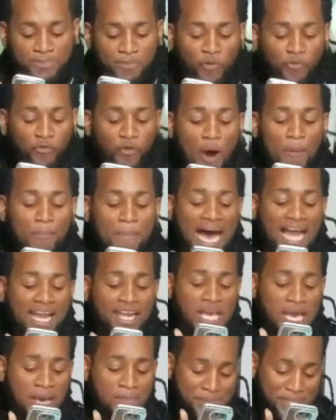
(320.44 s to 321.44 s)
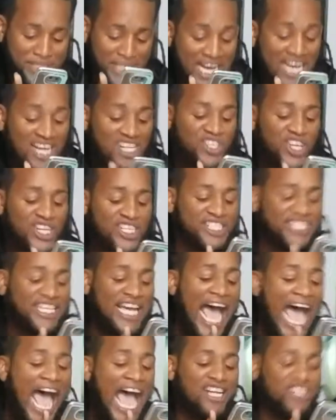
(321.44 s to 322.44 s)
before my lips, just
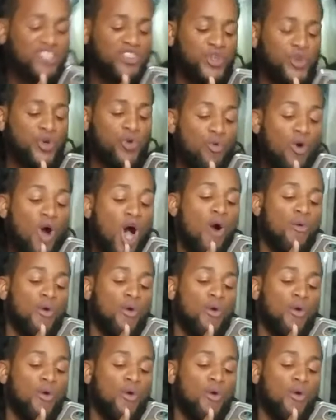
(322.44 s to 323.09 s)
to ask you